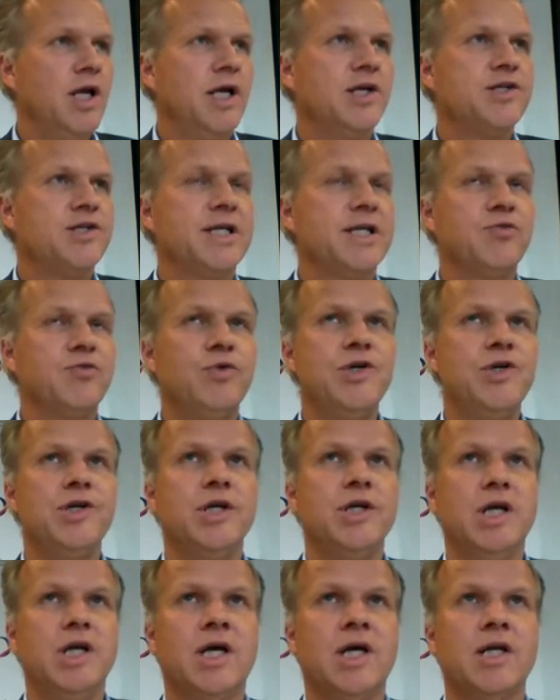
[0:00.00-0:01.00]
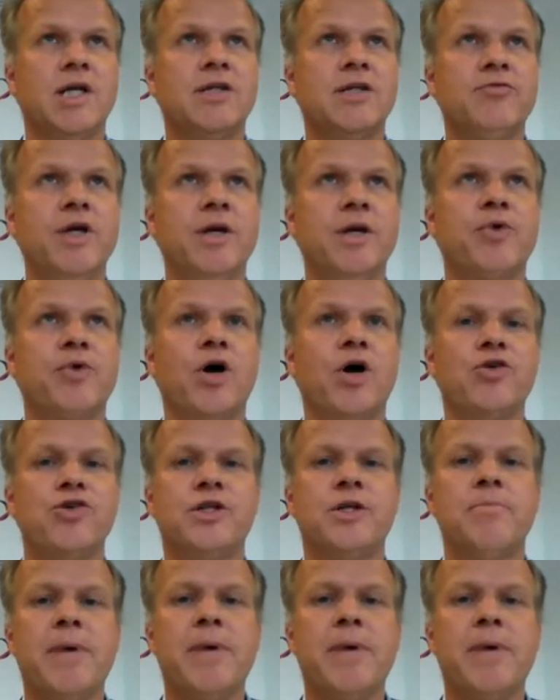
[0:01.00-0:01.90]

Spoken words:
is that we approach the